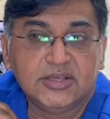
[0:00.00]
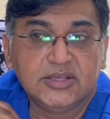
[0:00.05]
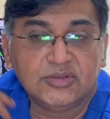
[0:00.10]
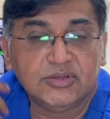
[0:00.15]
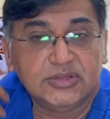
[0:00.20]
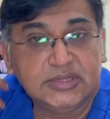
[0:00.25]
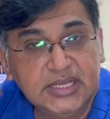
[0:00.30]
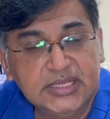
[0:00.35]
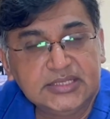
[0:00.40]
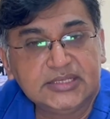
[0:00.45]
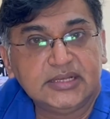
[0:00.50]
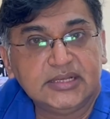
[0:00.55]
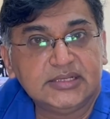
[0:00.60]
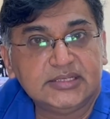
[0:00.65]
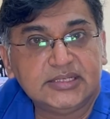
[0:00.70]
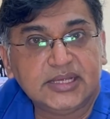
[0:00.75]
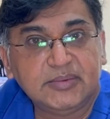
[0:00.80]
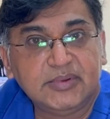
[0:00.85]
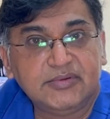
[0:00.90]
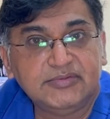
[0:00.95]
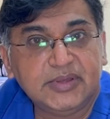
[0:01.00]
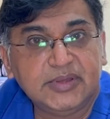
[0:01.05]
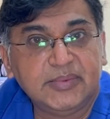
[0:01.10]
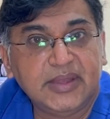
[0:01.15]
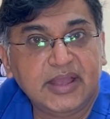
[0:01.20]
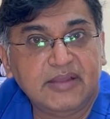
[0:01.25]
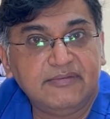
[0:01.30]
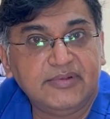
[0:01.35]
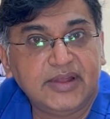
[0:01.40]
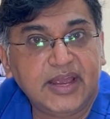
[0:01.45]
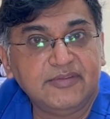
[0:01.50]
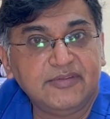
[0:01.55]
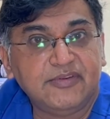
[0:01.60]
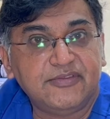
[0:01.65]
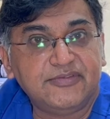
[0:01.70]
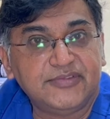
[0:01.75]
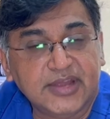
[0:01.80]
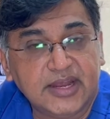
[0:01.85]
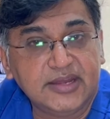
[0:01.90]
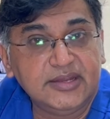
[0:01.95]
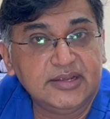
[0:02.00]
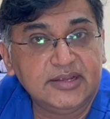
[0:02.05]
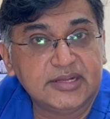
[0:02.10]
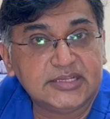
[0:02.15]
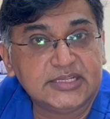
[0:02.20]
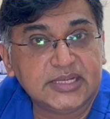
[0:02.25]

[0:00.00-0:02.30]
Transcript: So these are some of them have life of 10 years,